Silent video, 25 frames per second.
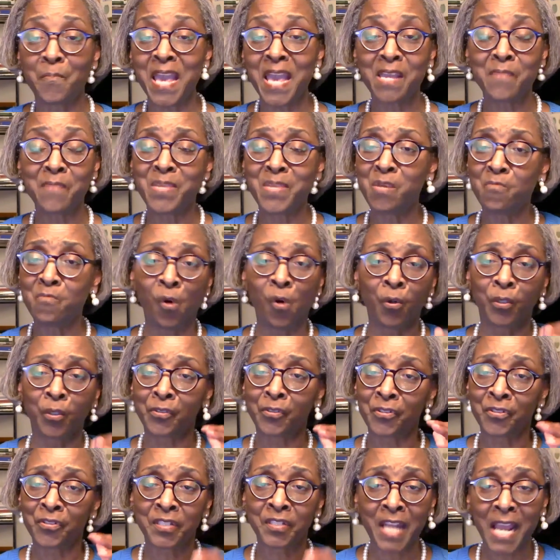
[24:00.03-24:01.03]
me want to
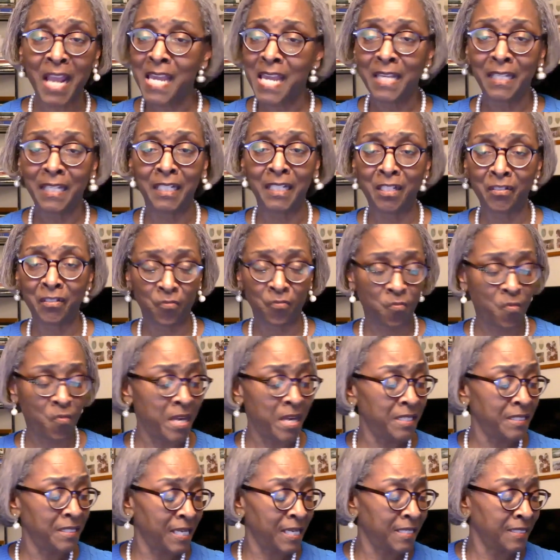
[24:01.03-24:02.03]
stay in this race
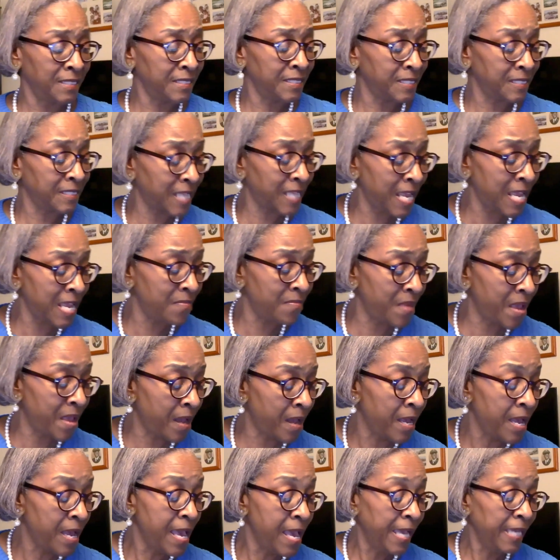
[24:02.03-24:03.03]
and stay there.
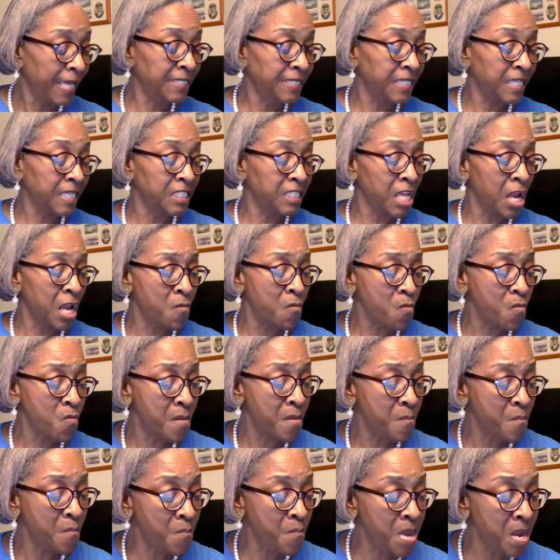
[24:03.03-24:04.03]
He says, and
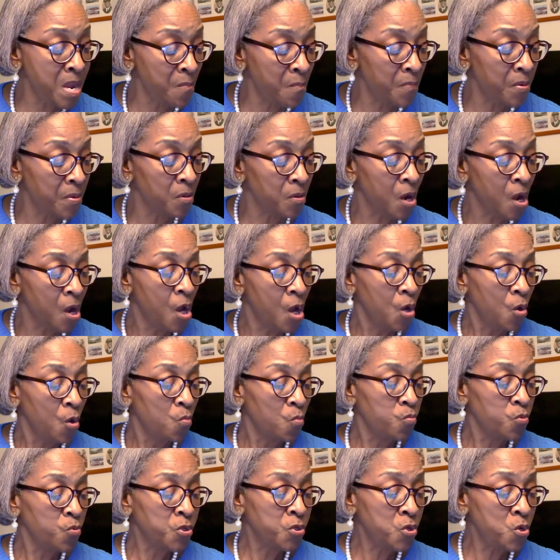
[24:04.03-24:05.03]
remember,
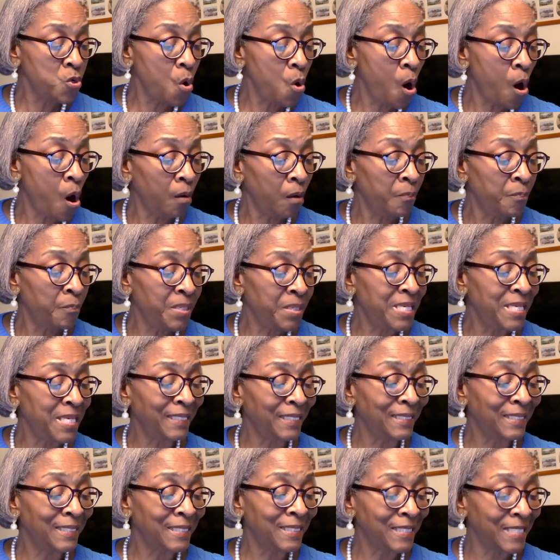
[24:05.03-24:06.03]
you are being
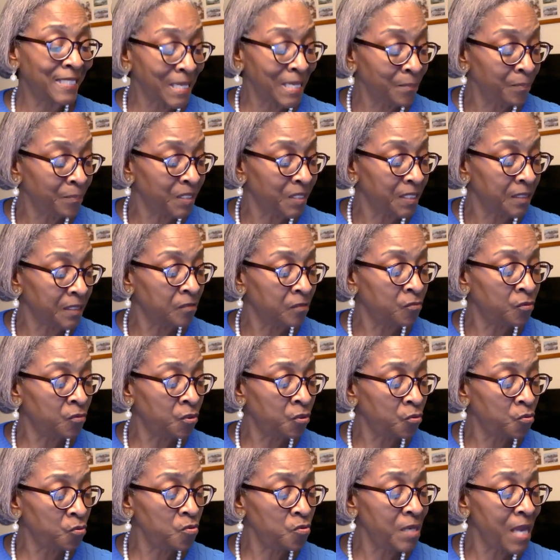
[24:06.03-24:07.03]
tempted.
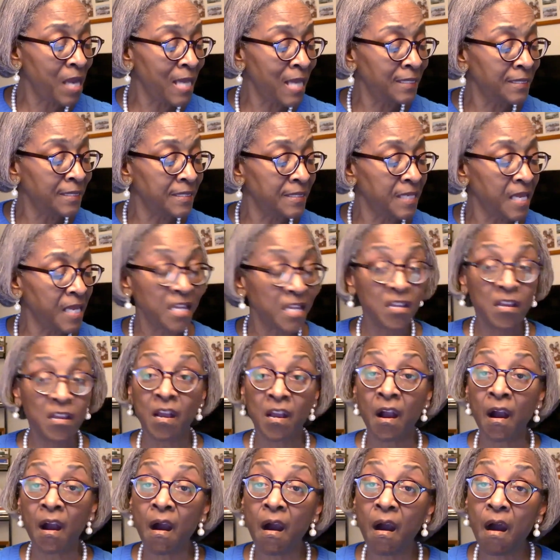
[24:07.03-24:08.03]
Do not say
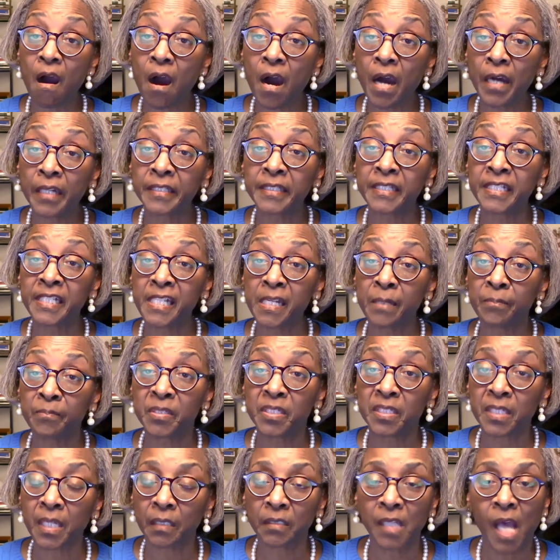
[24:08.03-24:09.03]
God tempts
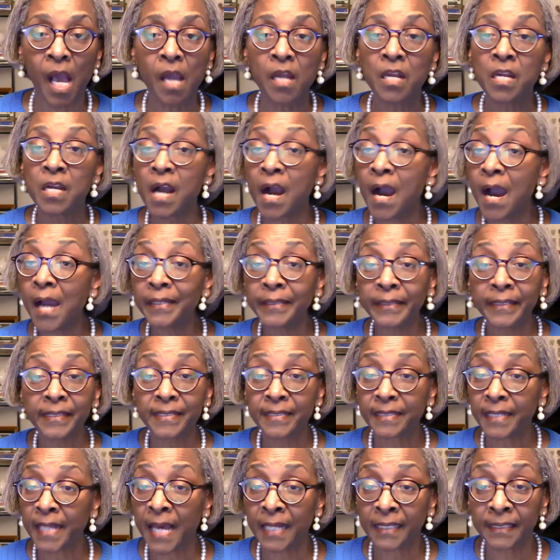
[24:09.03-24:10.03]
us. God does
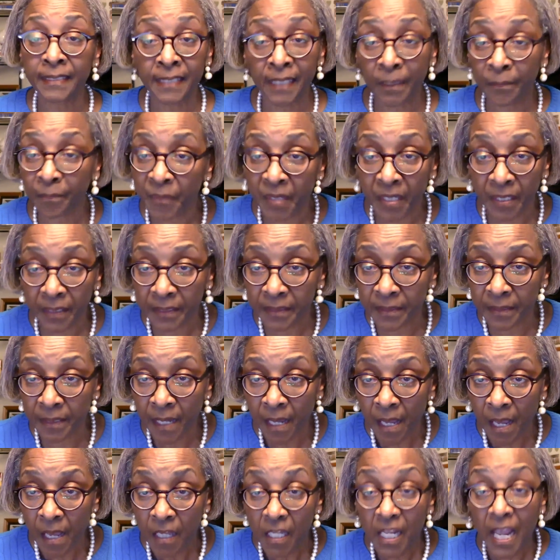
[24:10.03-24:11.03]
not tempt us.
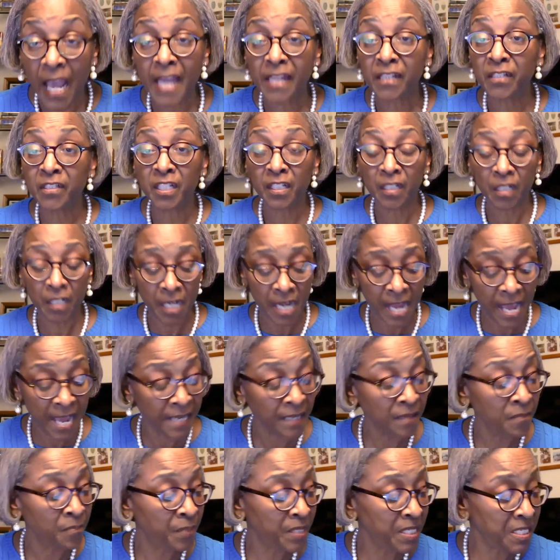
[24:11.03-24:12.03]
And to let it
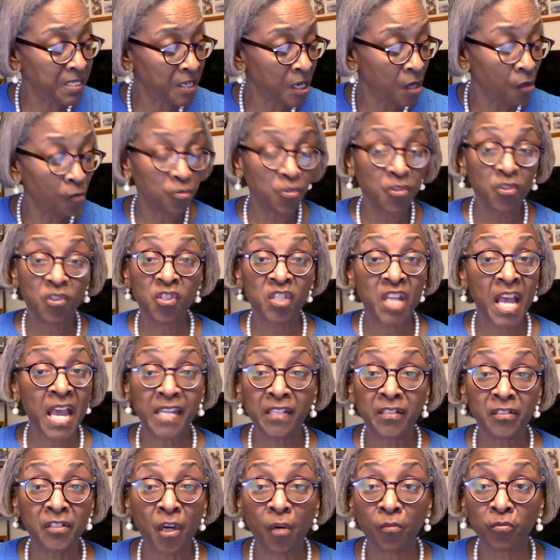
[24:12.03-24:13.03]
be known, Satan
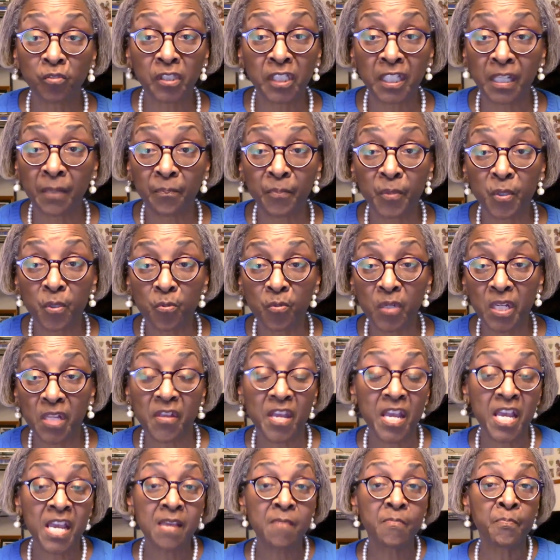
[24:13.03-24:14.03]
don't tempt you either.
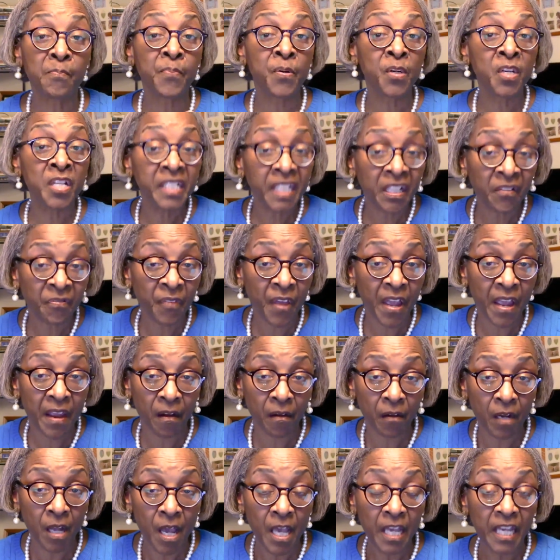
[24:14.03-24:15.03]
He put it there.
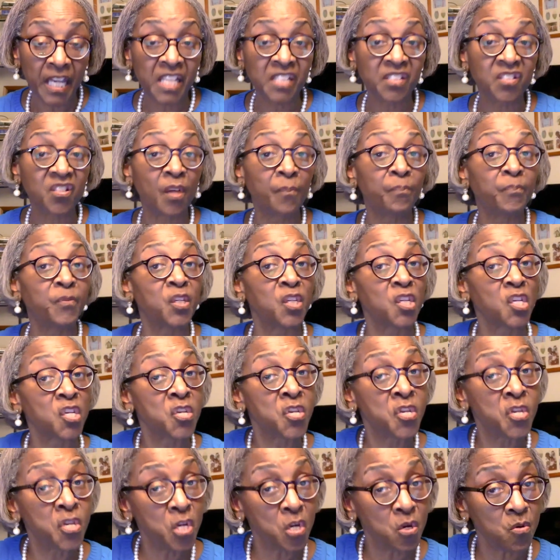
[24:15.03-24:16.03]
It's up to
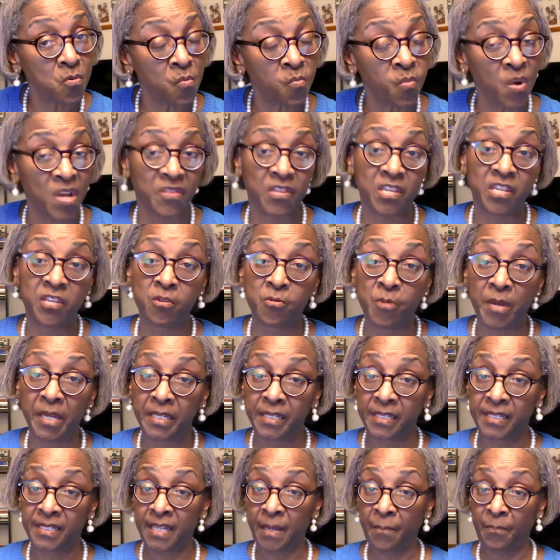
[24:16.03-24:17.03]
you whether you
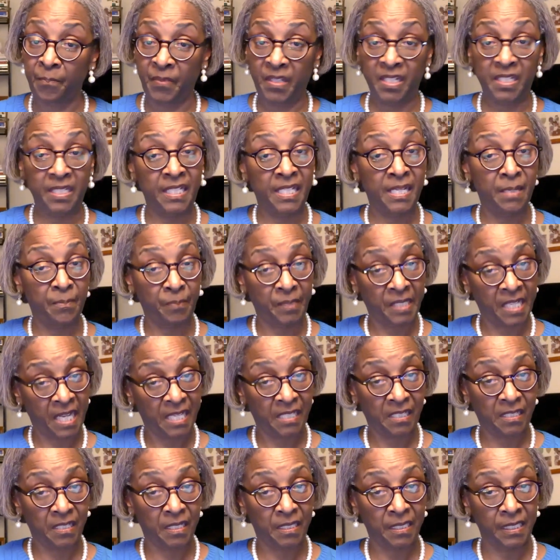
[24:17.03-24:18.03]
accept the
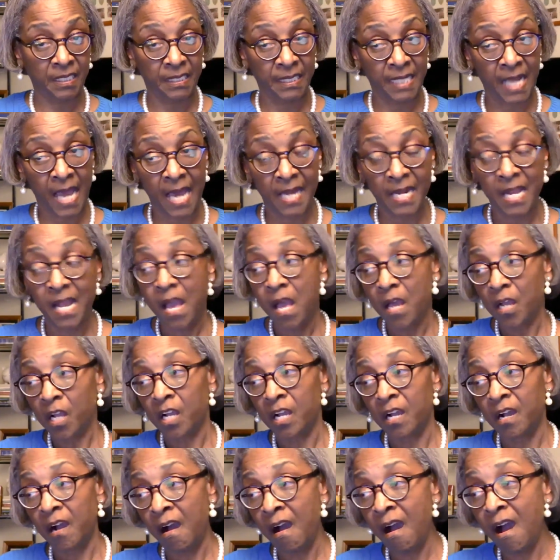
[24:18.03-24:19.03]
temptation or not.
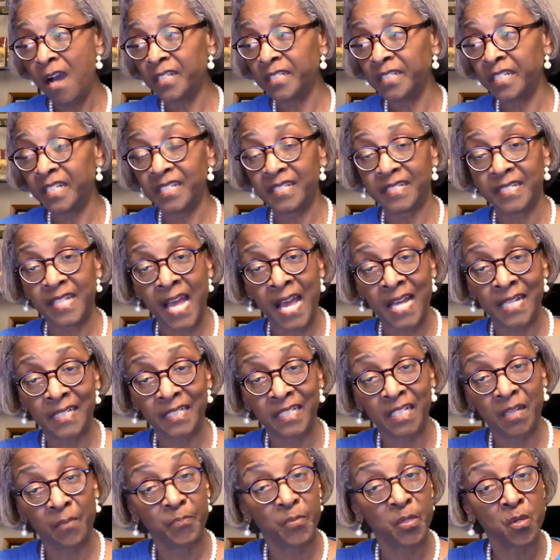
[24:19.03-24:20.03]
God does not
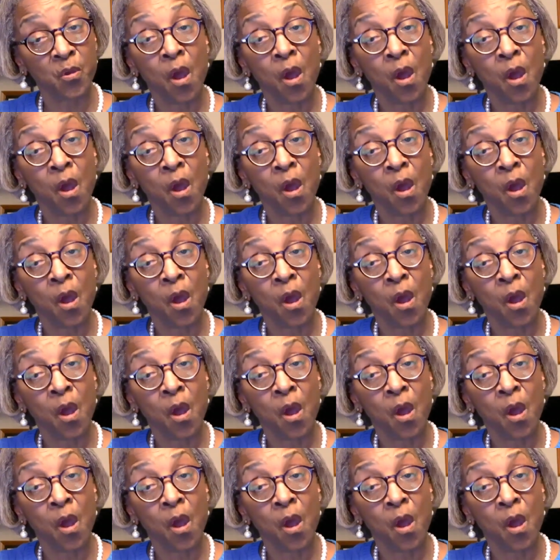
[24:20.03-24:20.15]
tempt you.